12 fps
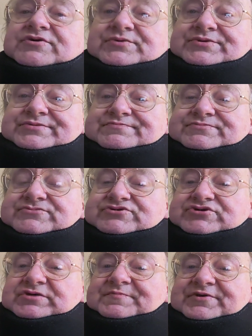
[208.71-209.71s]
use.
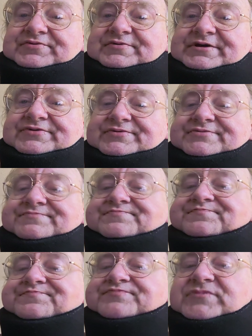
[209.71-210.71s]
Sharp as a razor.
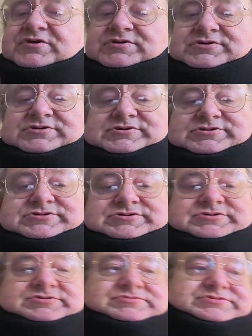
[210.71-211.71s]

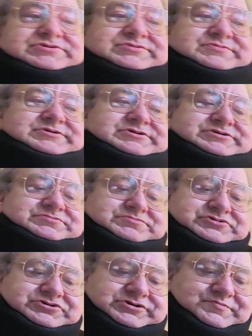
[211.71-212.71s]
Let's see if we can get
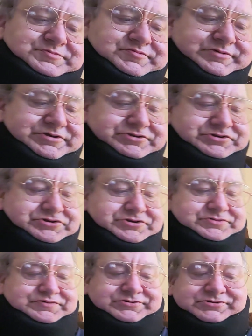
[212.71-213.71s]
some sharper razor
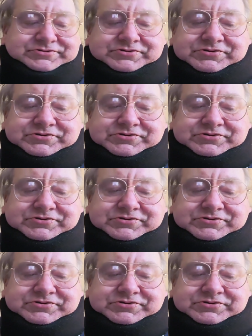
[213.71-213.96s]
stuff here.